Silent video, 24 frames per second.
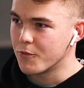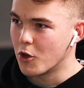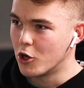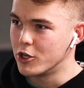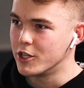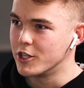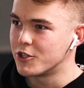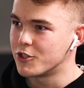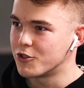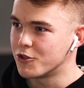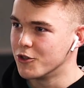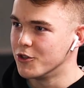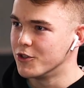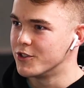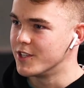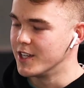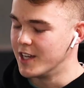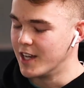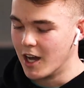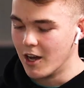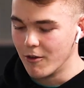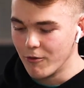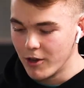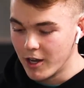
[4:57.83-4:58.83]
honest truths
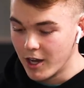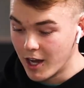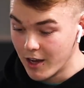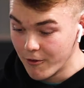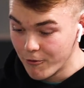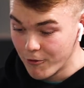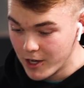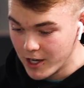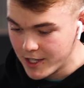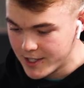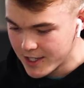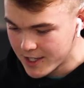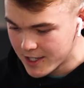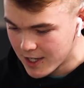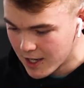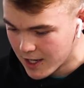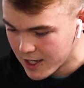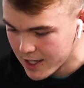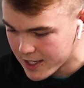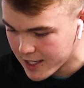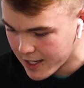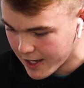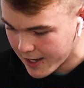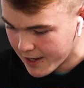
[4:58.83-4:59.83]
in it. I really did
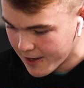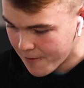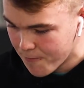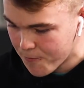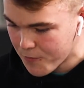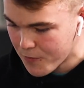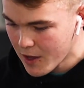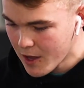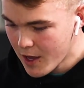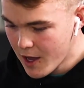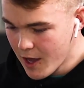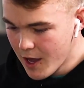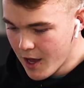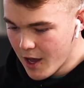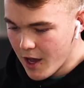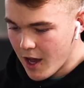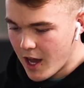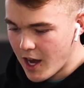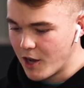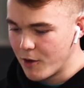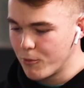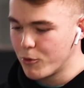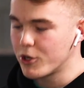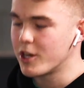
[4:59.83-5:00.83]
like it.
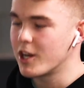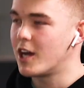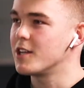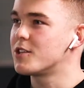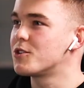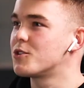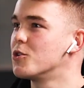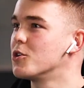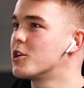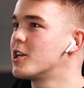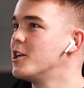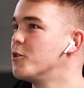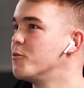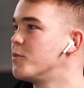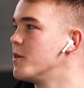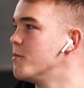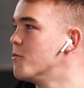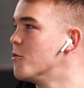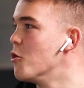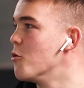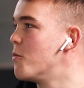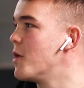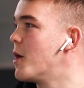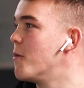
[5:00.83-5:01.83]
And I would like to talk a little bit
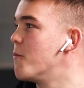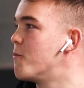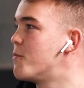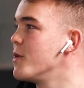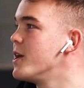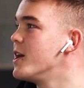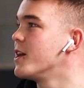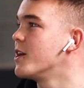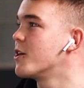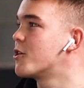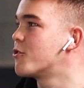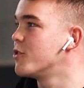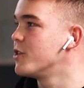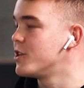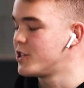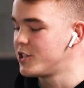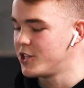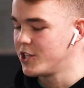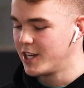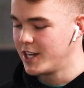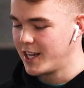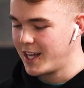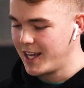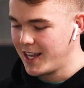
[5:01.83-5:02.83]
more about being a
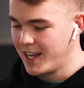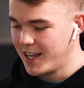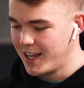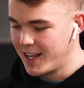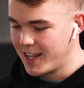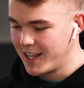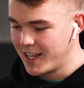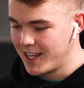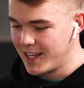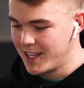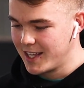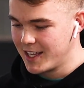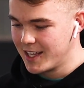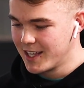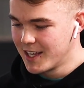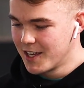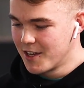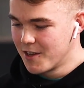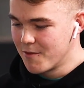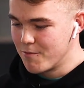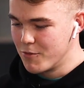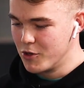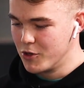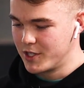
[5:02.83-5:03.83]
Christian in the
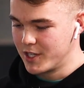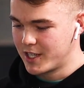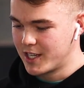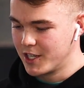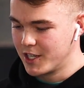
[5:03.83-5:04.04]
music